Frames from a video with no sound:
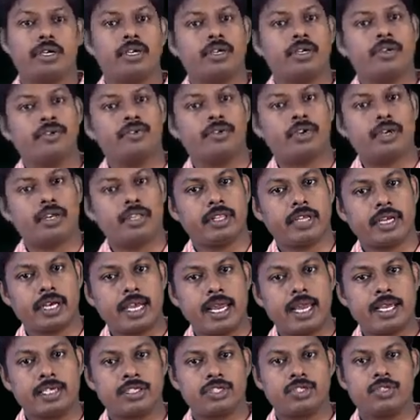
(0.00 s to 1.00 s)
If you are in the
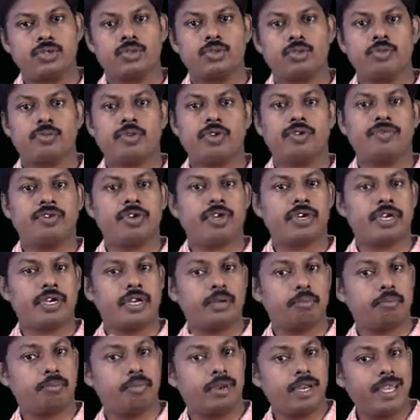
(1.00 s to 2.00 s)
classroom, if you are in
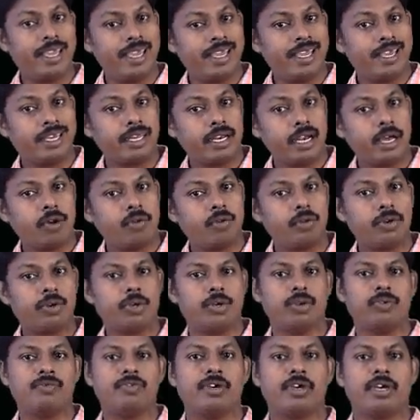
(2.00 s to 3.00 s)
a playground,
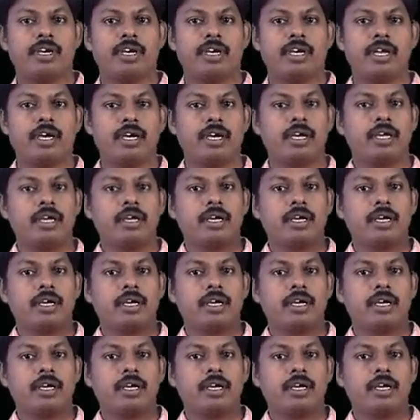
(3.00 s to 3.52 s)
if you are in a